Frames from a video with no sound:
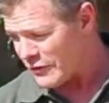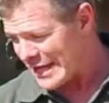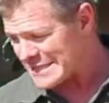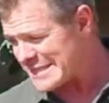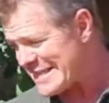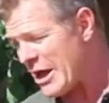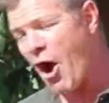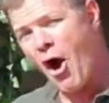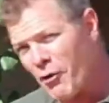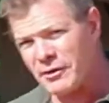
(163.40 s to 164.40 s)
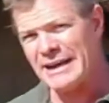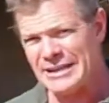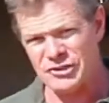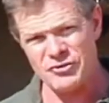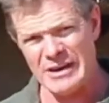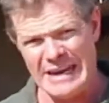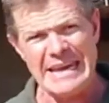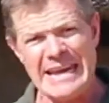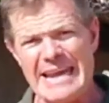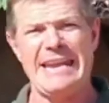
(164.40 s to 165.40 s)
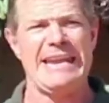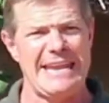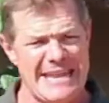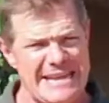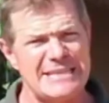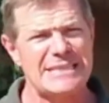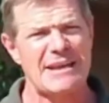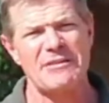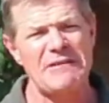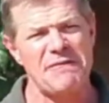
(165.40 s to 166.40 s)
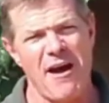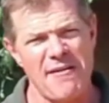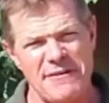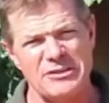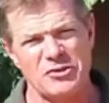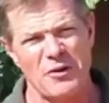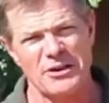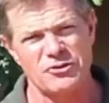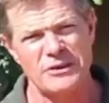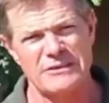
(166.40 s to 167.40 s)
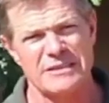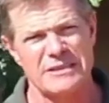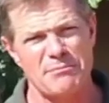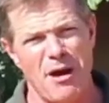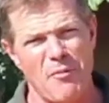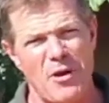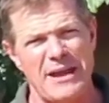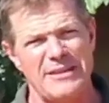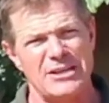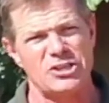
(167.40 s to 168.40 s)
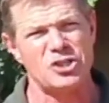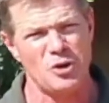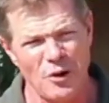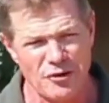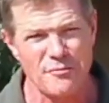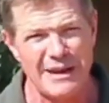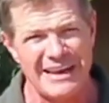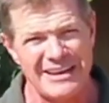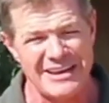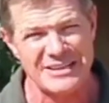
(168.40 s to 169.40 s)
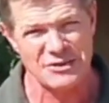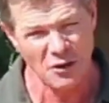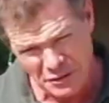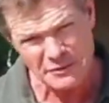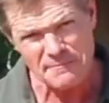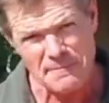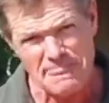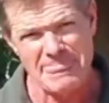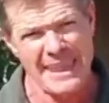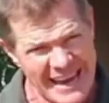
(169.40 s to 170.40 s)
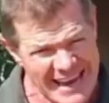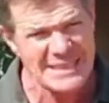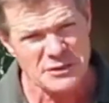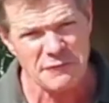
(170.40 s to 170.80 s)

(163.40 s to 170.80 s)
that's the only tree in the 75 historic trees of Zimbabwe that's 200 million years old. It's